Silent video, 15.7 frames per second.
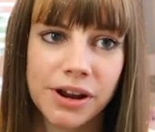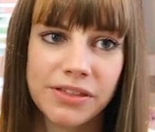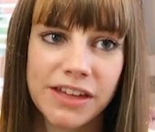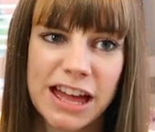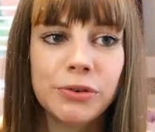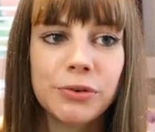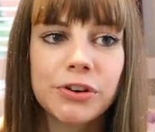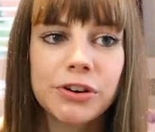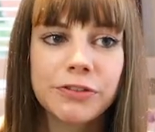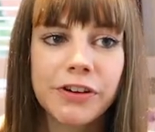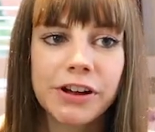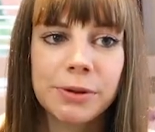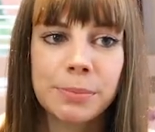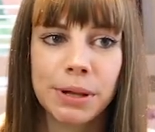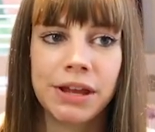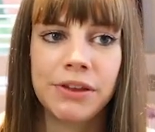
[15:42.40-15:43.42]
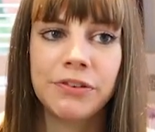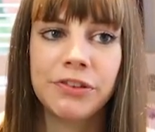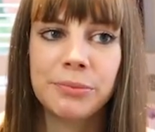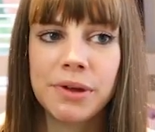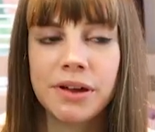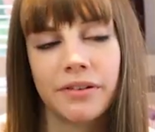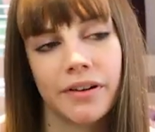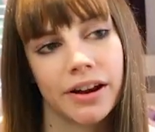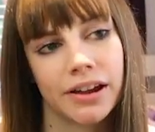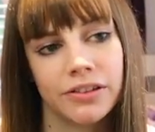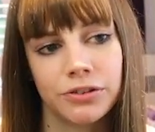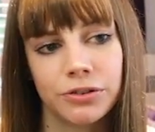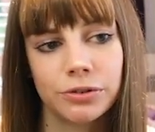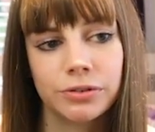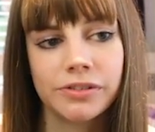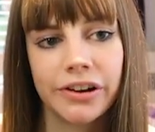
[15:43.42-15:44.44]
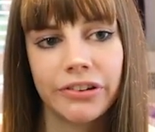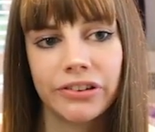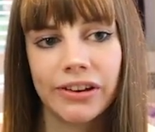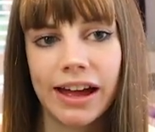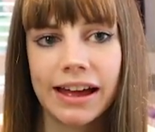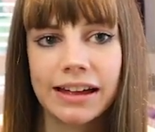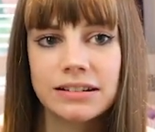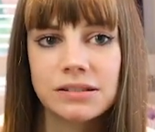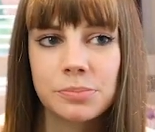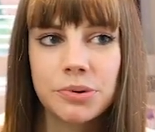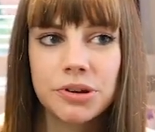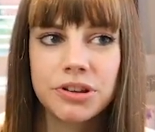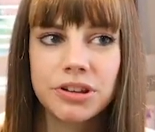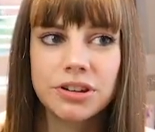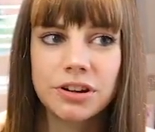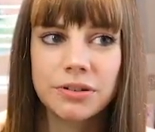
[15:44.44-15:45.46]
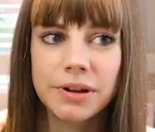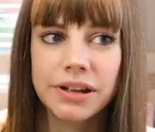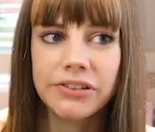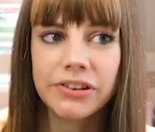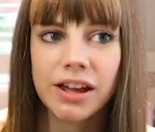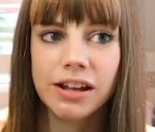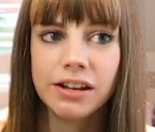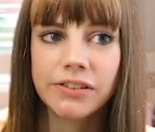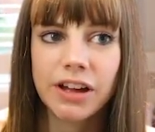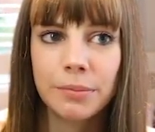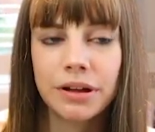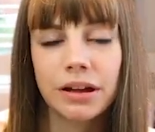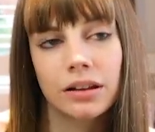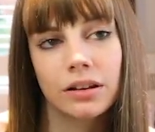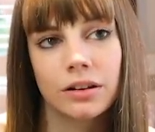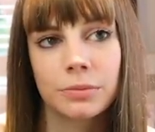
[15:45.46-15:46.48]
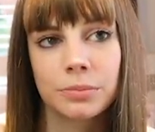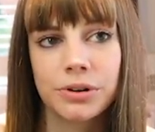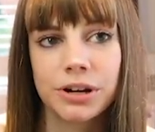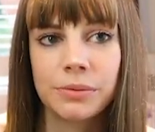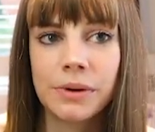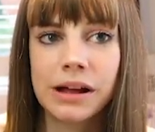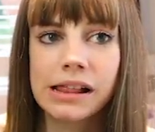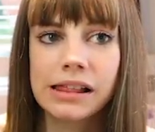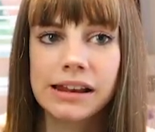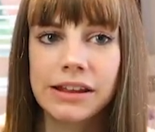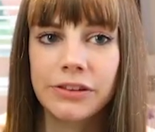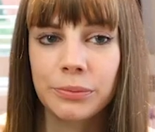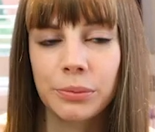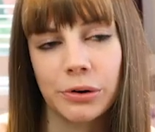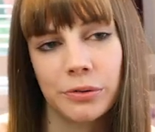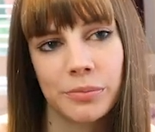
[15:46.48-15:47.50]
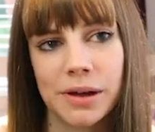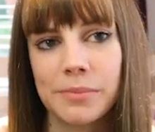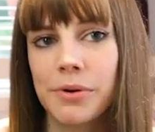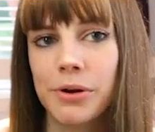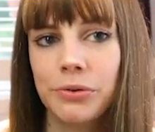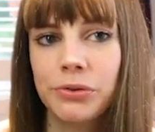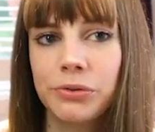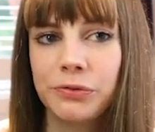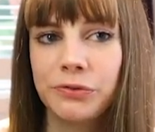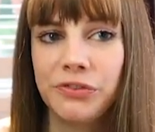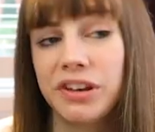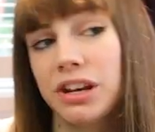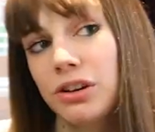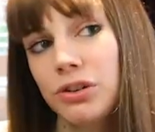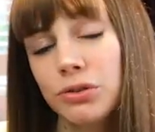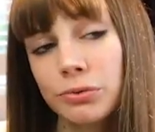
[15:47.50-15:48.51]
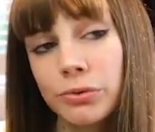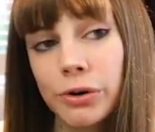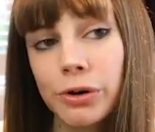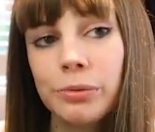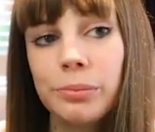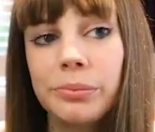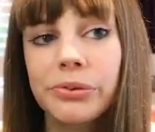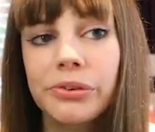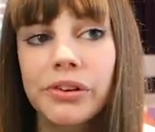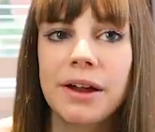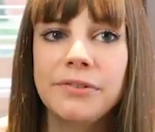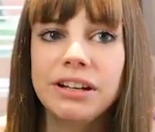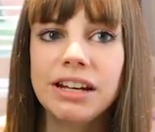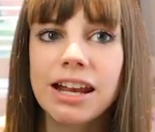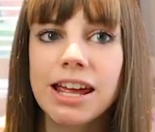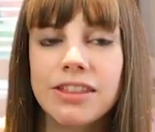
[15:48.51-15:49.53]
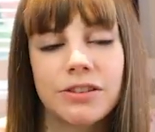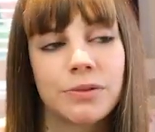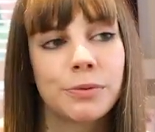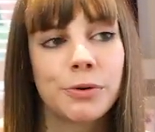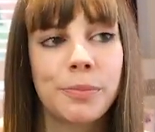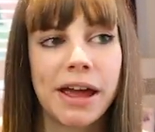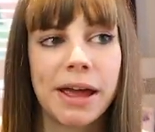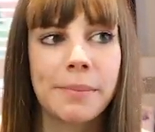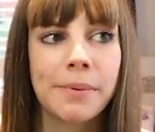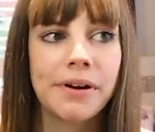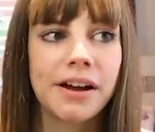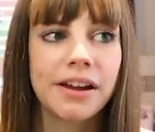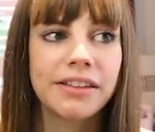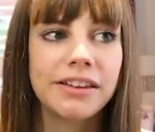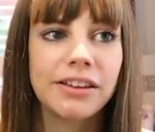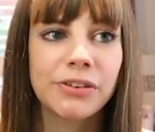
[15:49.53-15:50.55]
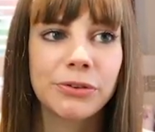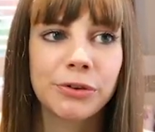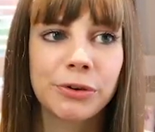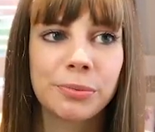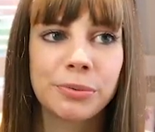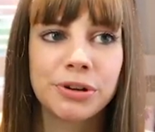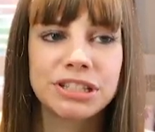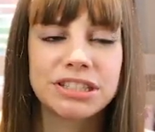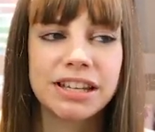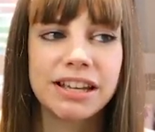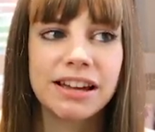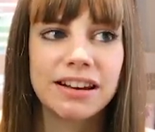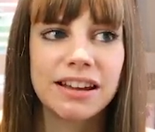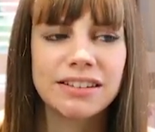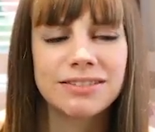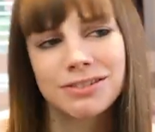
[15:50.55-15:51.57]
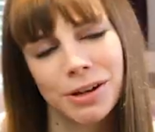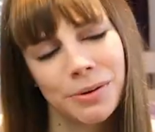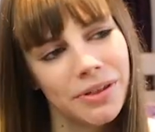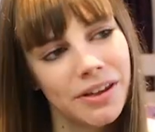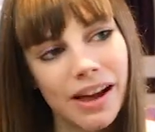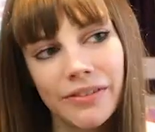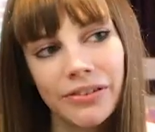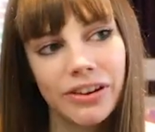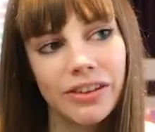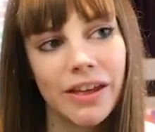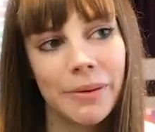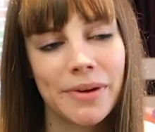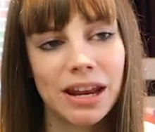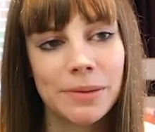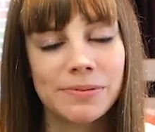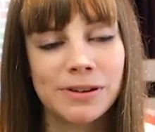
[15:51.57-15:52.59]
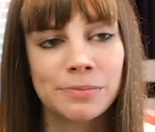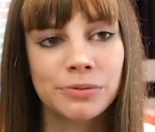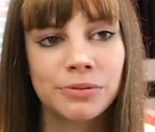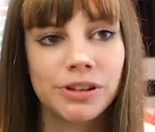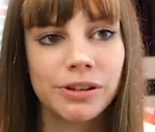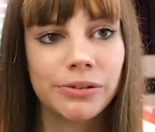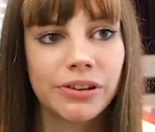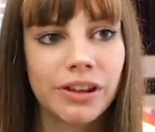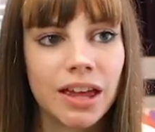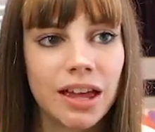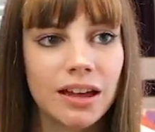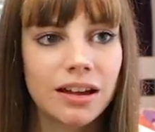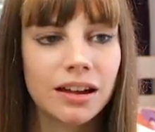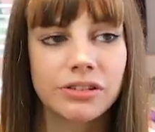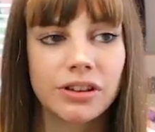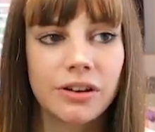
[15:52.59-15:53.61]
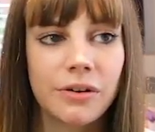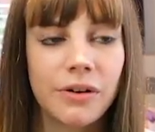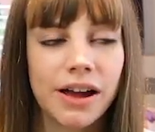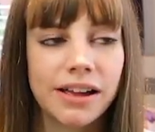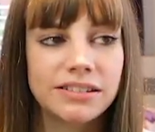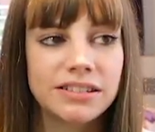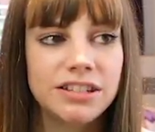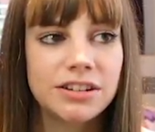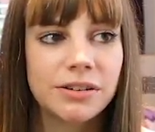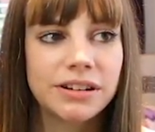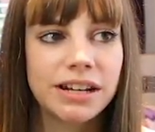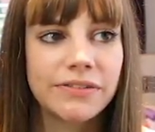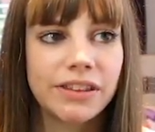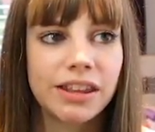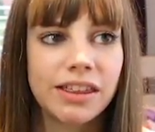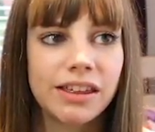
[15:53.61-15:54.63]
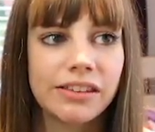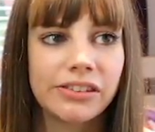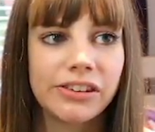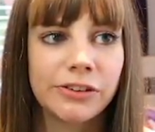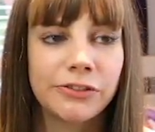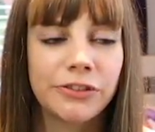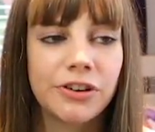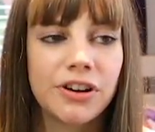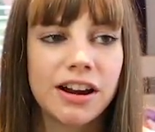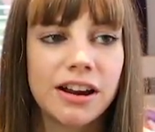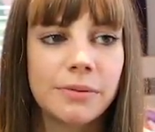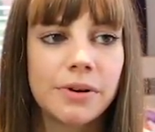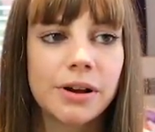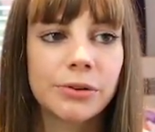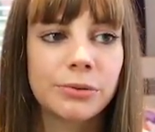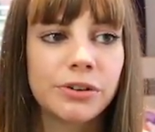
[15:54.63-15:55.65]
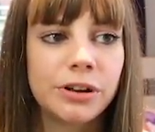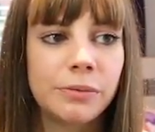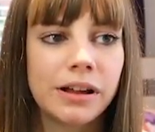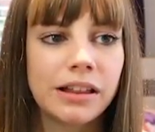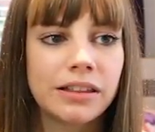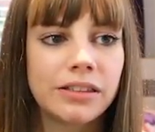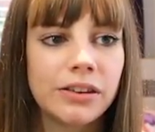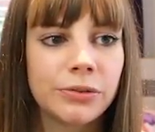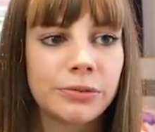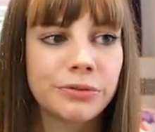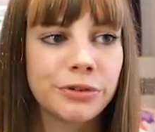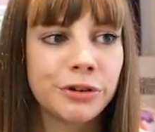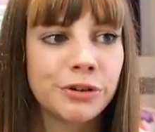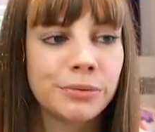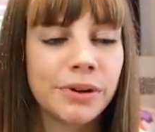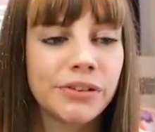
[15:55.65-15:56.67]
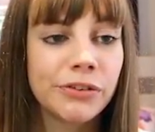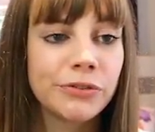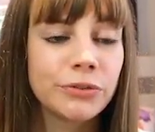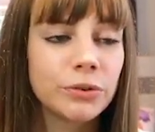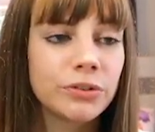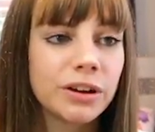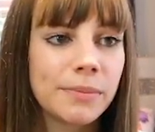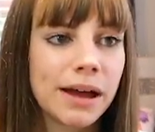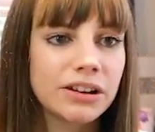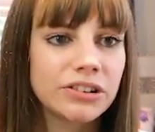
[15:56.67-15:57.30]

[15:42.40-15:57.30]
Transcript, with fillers: right there. Still gotta find a place for the mirror and the jewellery stand, but you know, it's kind of coming along pretty well and it's one of my most finished rooms. I really like this wallpaper, I think it's so pretty and I don't think I've seen that many people using it, so I, you know, I definitely think it's different and it works really well in this room and the flooring